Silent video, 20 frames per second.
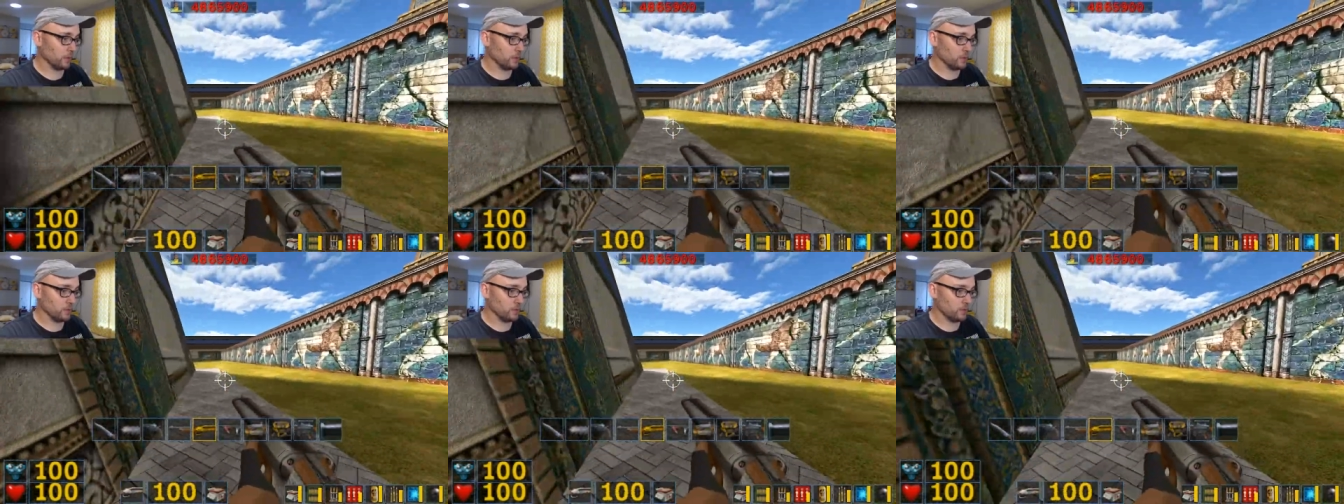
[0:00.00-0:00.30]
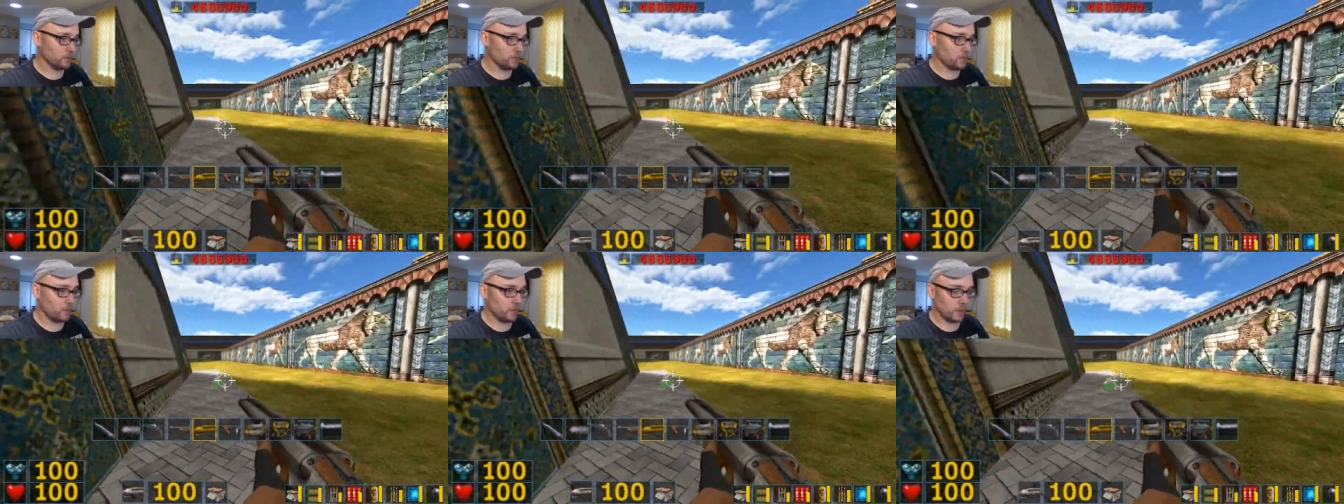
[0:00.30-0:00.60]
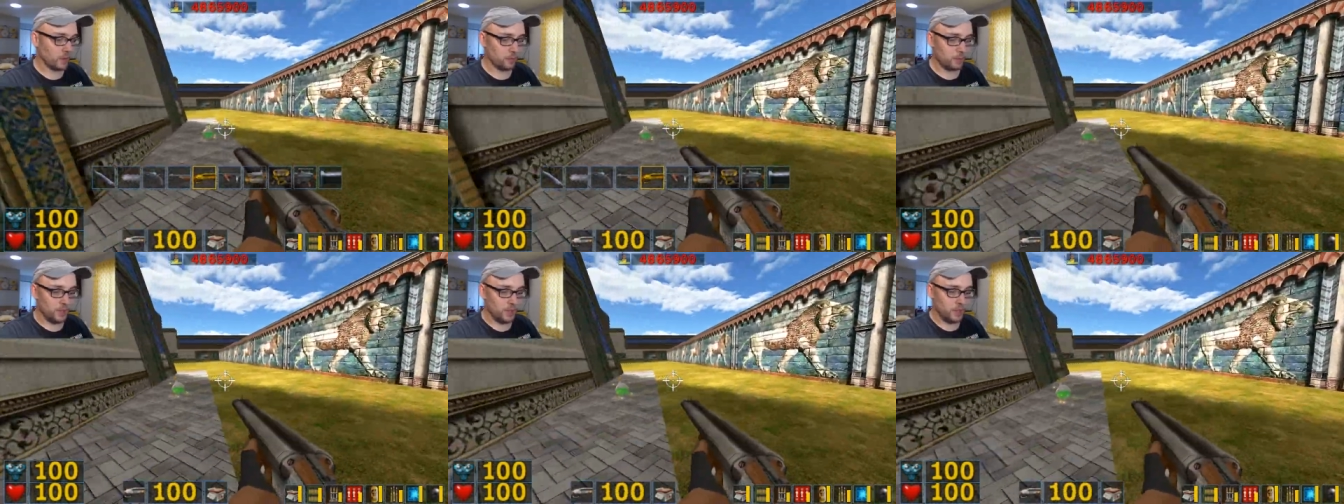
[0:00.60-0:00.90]

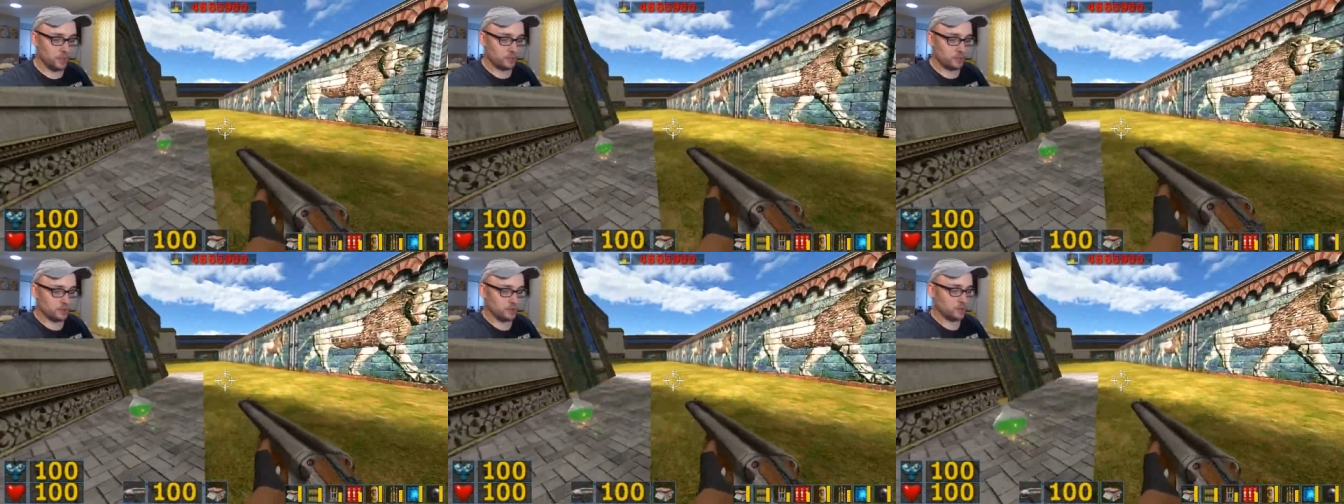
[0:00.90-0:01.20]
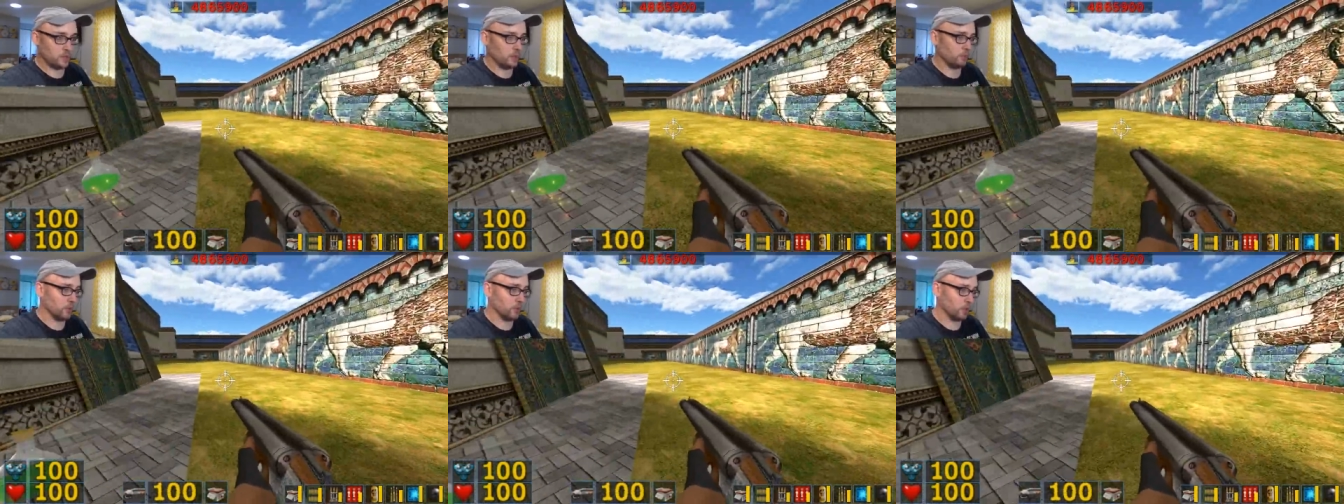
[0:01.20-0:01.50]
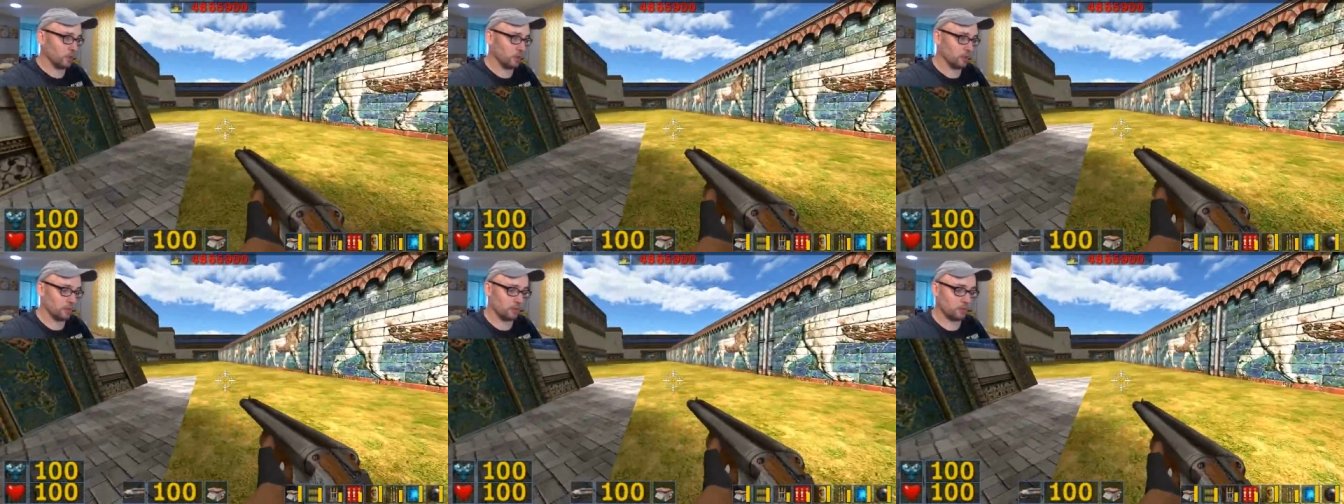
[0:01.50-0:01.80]
Stomach, penis, same
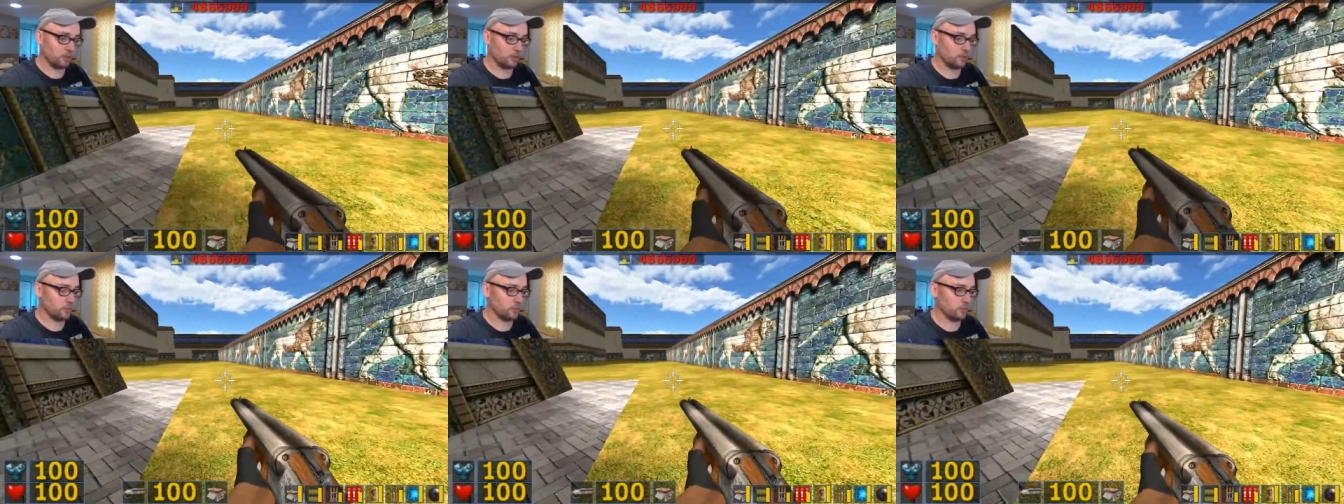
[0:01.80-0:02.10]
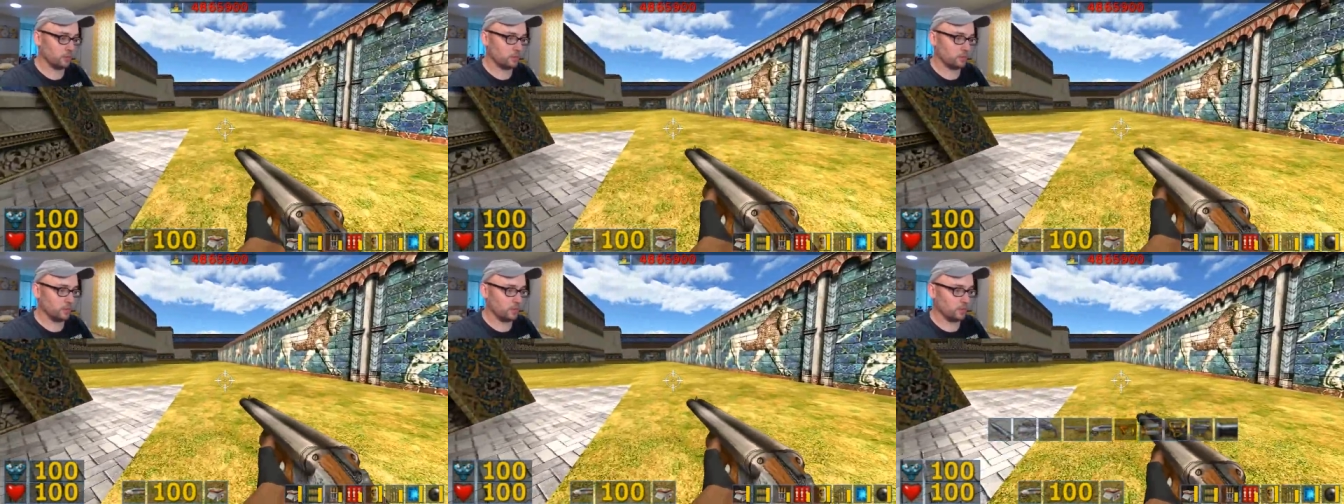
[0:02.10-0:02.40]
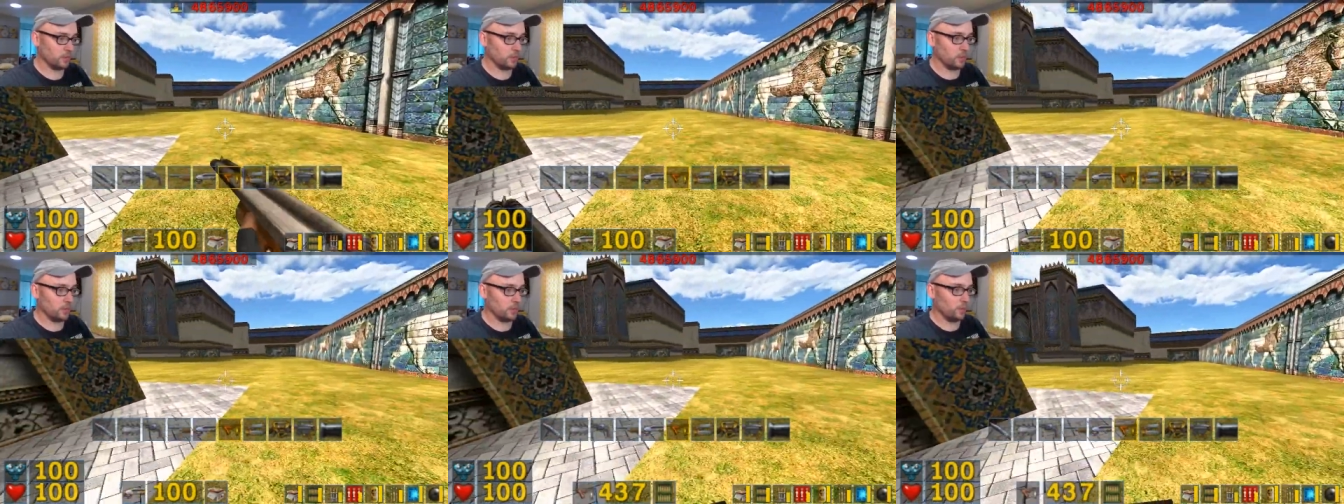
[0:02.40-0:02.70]
thing.
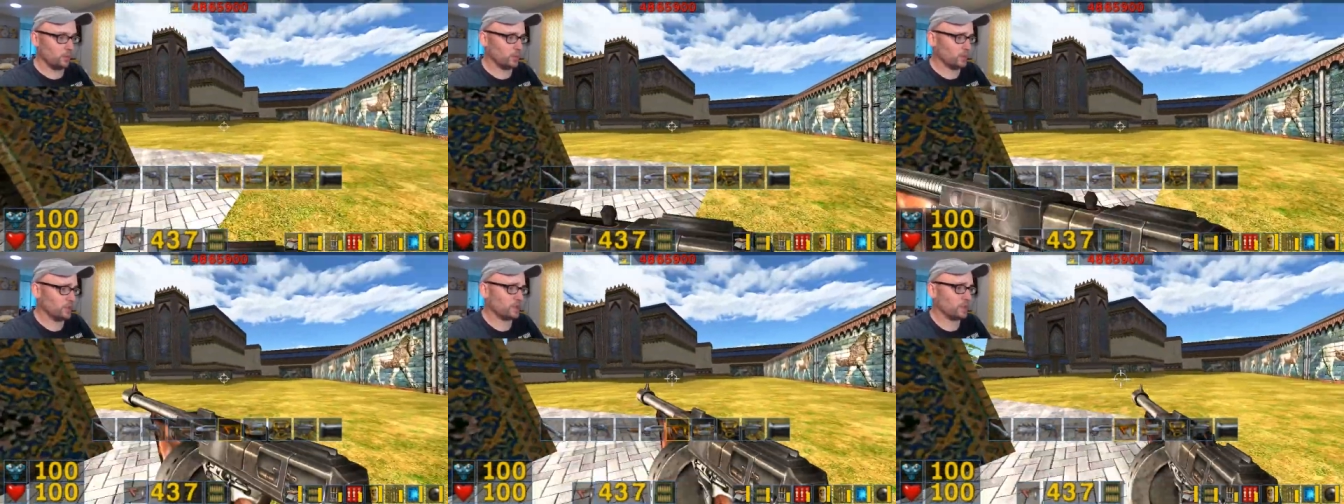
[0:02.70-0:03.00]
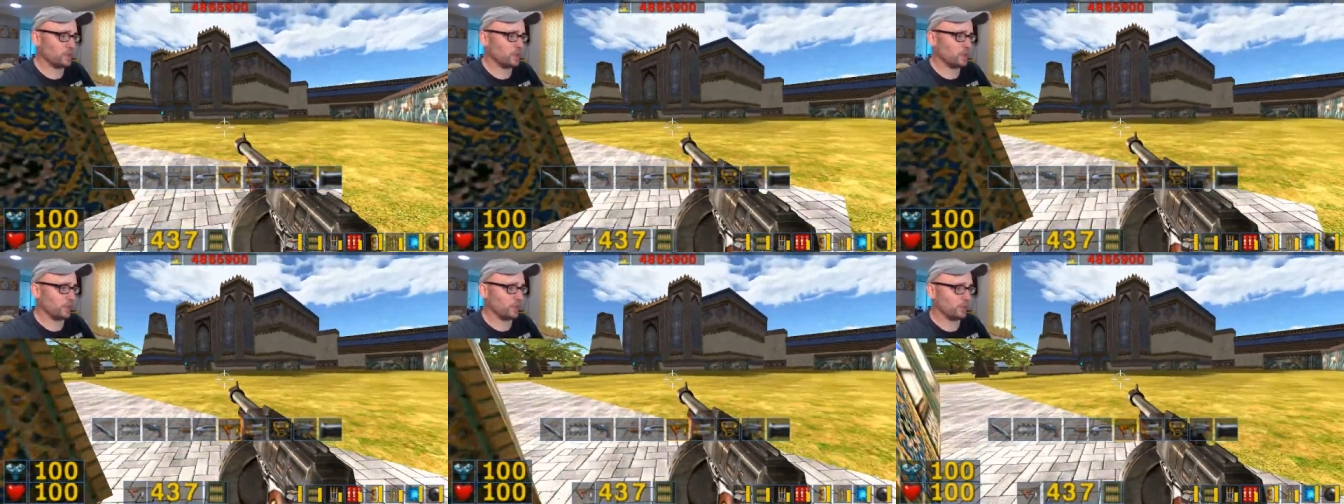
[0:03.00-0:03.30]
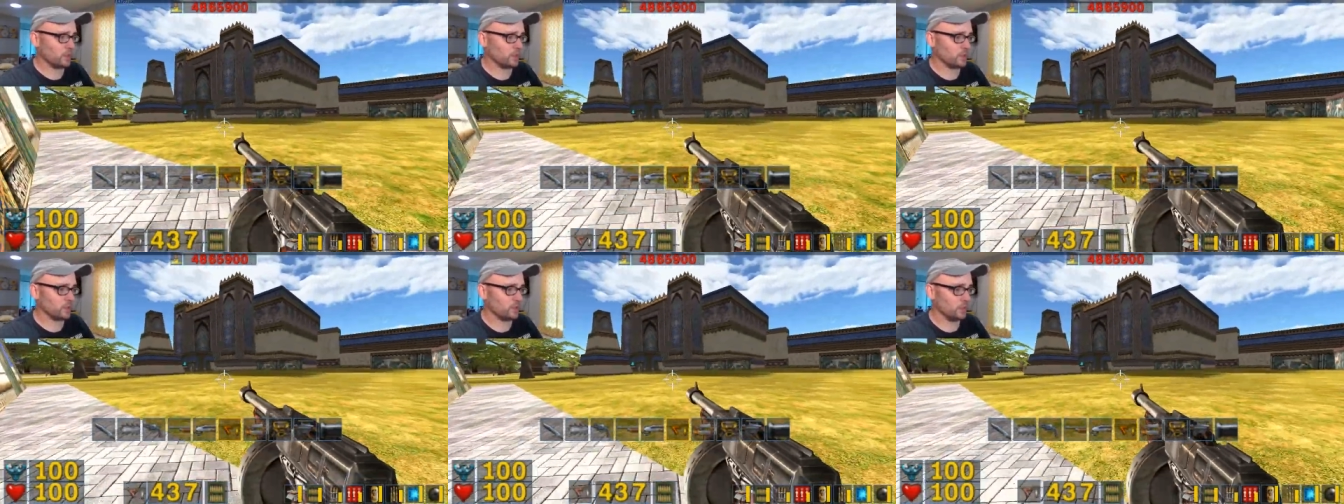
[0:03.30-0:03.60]
What's the
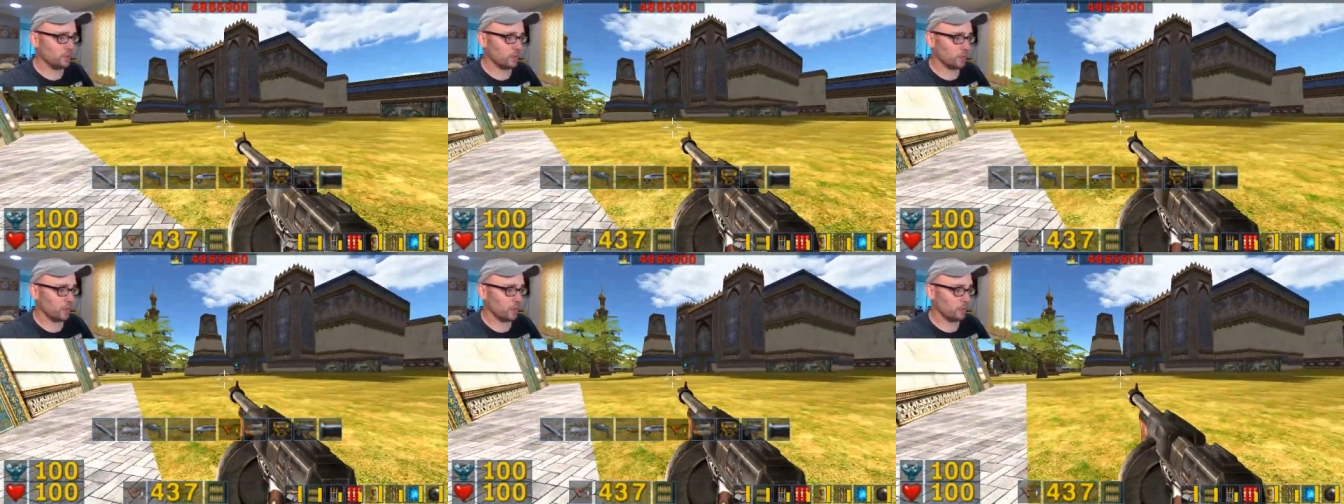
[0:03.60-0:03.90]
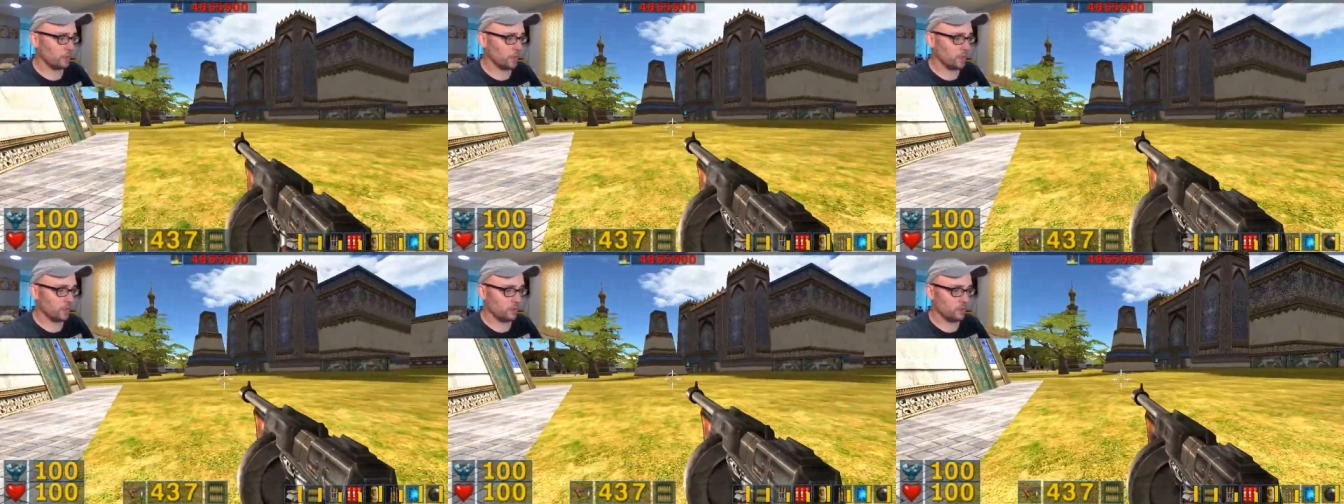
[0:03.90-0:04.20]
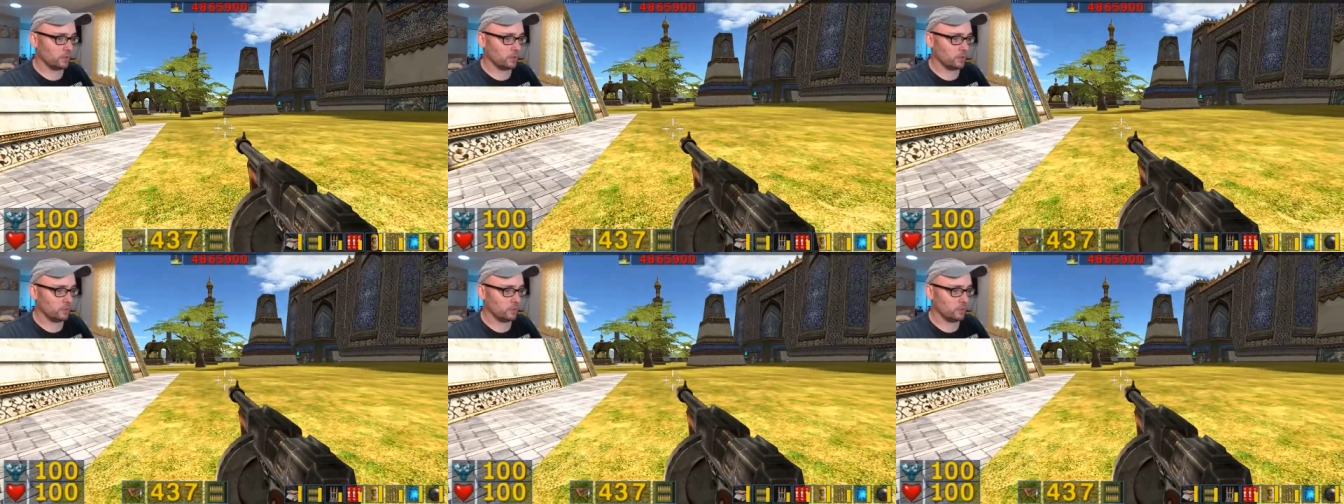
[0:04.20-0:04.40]
difference, really? I mean...